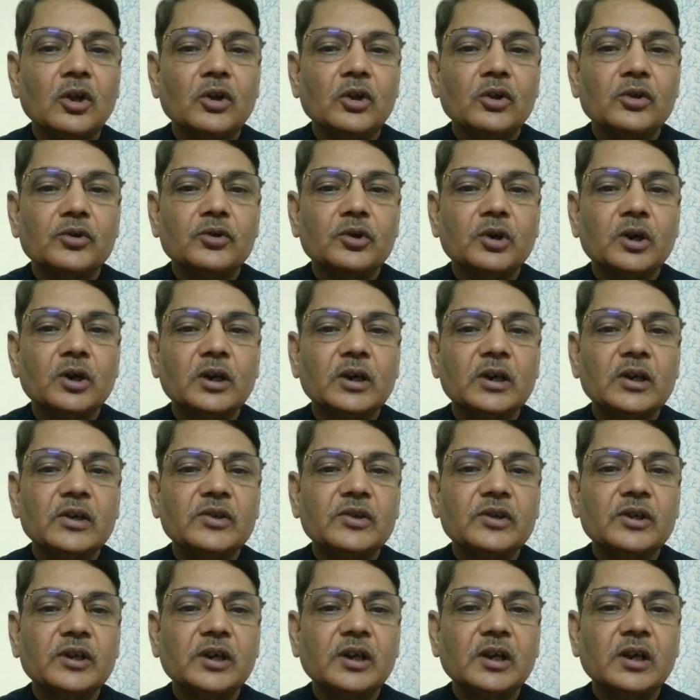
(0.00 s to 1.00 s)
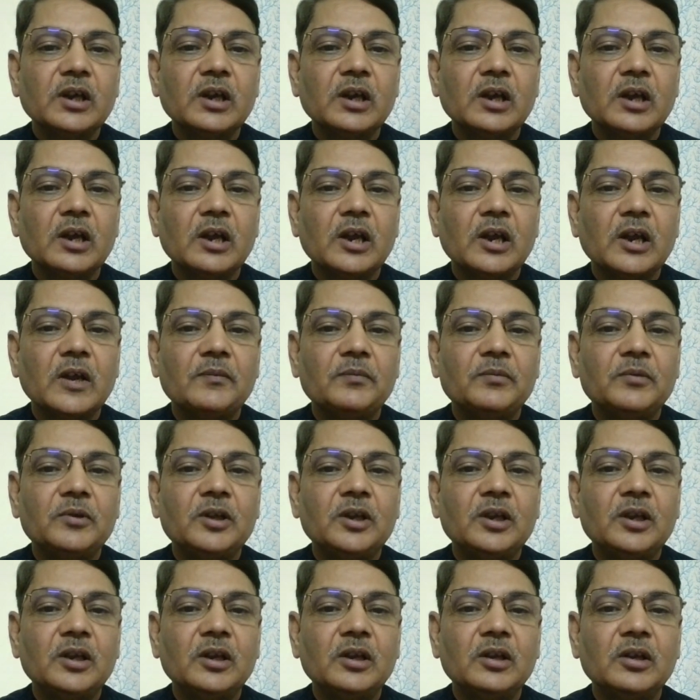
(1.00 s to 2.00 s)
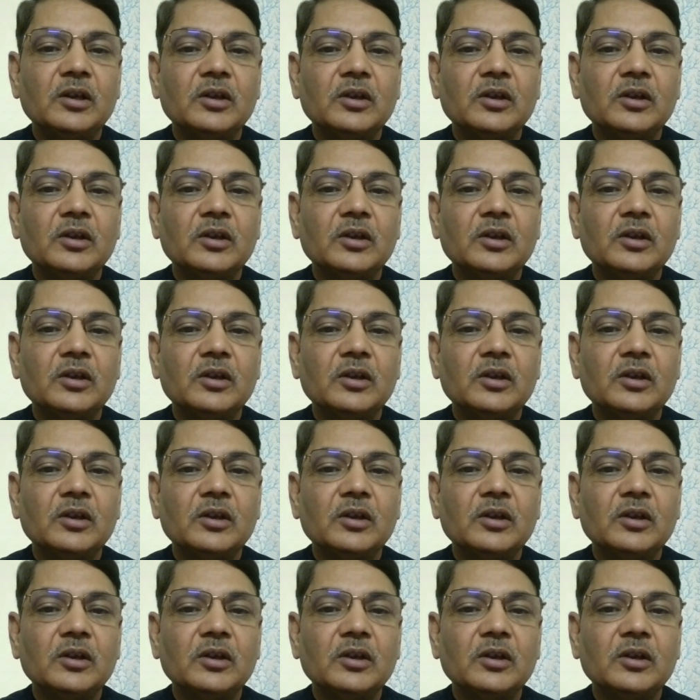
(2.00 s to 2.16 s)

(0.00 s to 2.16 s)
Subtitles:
So let us see, if the